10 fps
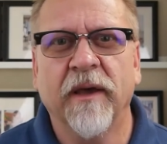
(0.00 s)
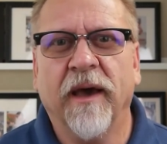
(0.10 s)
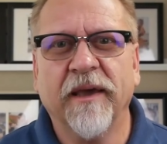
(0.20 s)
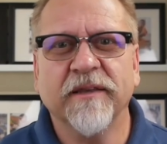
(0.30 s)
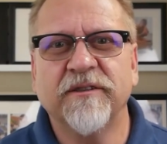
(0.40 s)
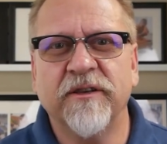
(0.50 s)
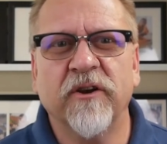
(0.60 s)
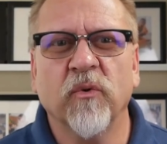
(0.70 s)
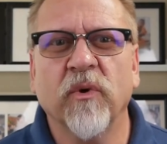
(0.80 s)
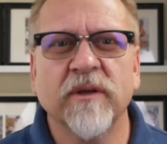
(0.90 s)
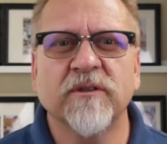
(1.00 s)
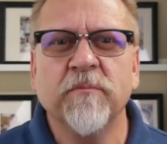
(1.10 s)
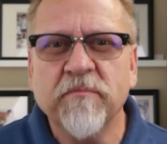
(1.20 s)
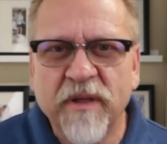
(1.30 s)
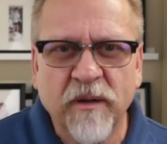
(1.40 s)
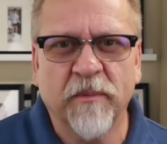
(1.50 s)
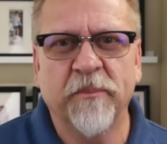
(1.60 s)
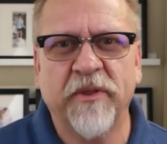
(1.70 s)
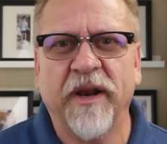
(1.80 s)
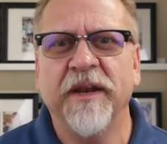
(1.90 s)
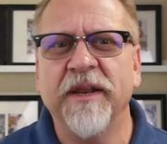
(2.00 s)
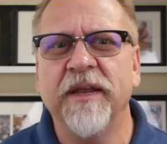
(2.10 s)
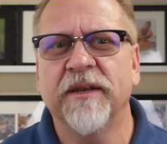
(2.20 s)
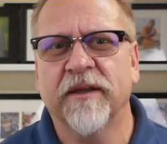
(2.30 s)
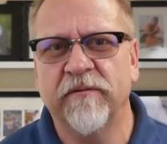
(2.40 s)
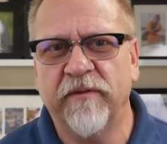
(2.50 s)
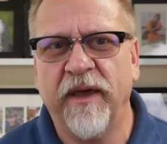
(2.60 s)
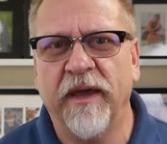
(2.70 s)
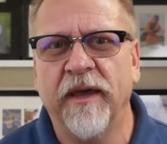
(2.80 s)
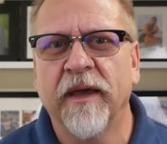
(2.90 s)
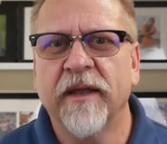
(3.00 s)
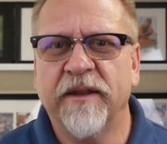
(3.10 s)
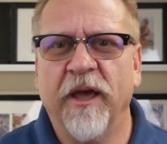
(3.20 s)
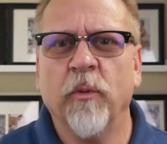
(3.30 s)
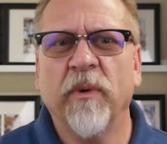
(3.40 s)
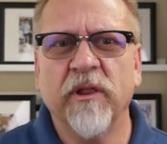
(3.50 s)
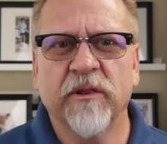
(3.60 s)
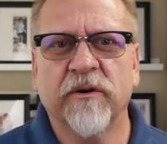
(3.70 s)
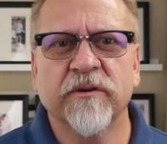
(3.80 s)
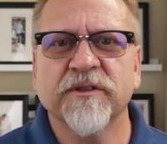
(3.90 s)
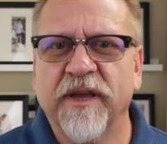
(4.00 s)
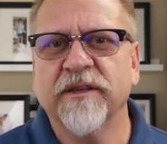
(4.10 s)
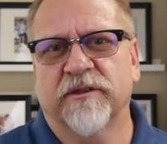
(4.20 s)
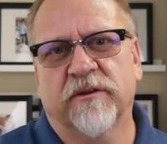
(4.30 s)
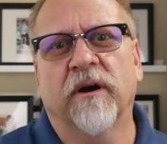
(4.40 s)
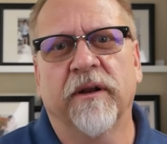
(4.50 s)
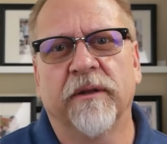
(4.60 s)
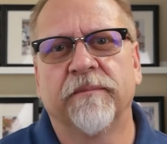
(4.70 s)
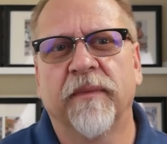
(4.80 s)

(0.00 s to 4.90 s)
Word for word: I consider what is a minimum that I need to convey to help my learners get started.